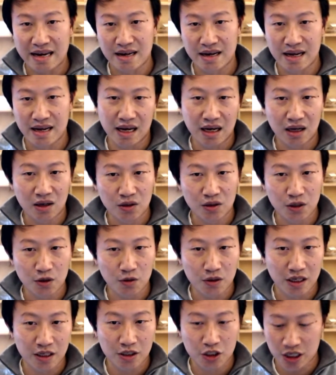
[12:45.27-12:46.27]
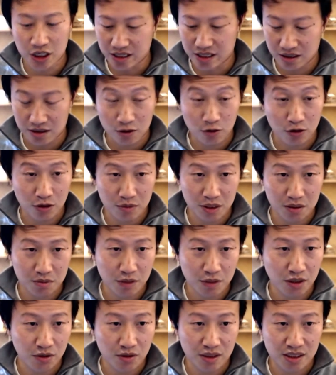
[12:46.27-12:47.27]
now you can check out the Chromium
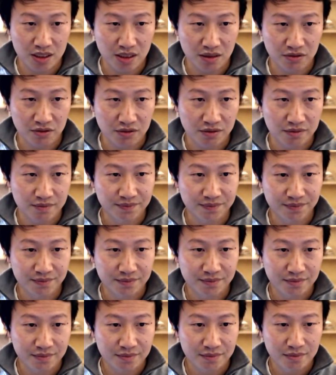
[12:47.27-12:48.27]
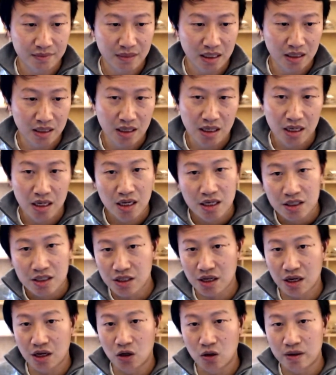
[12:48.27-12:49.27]
code itself.
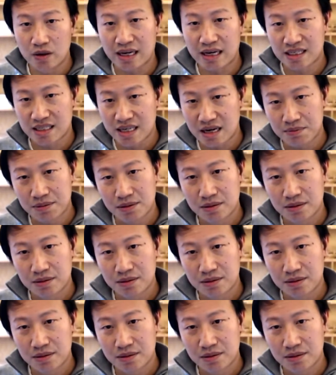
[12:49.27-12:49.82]
So next step